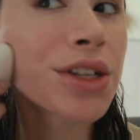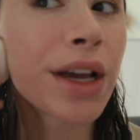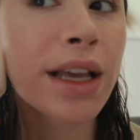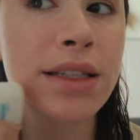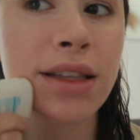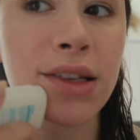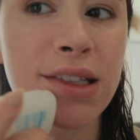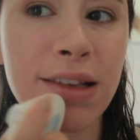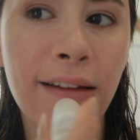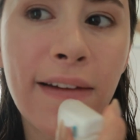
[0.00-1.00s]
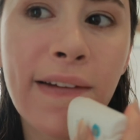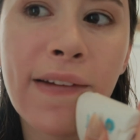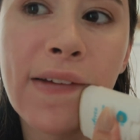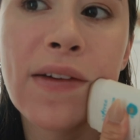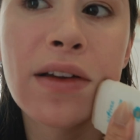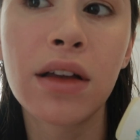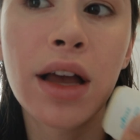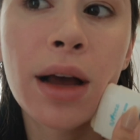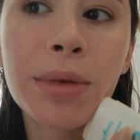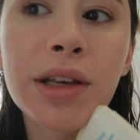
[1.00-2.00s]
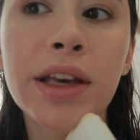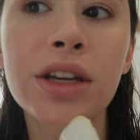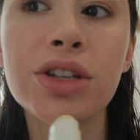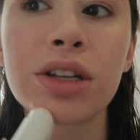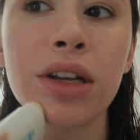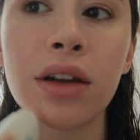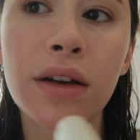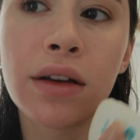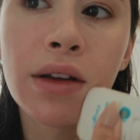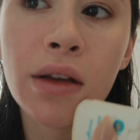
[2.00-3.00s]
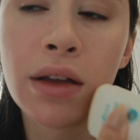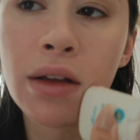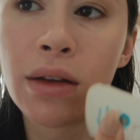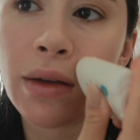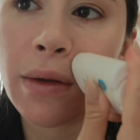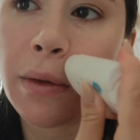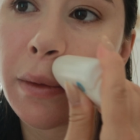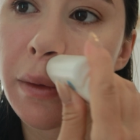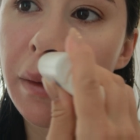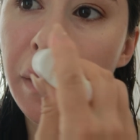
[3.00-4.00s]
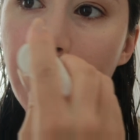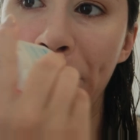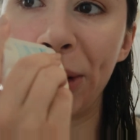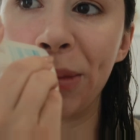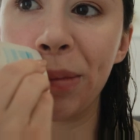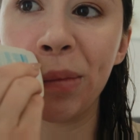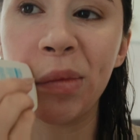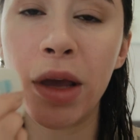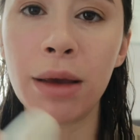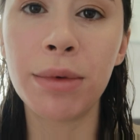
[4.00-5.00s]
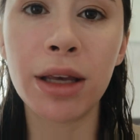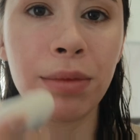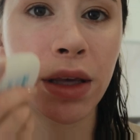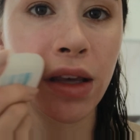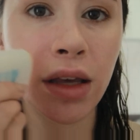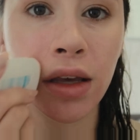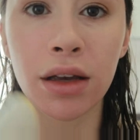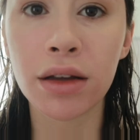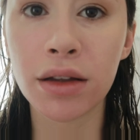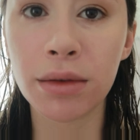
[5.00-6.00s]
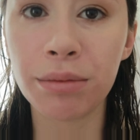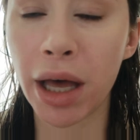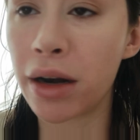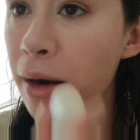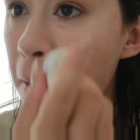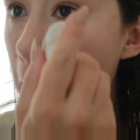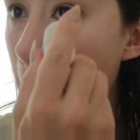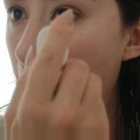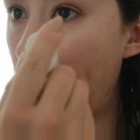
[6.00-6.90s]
So I guess this application would maybe be better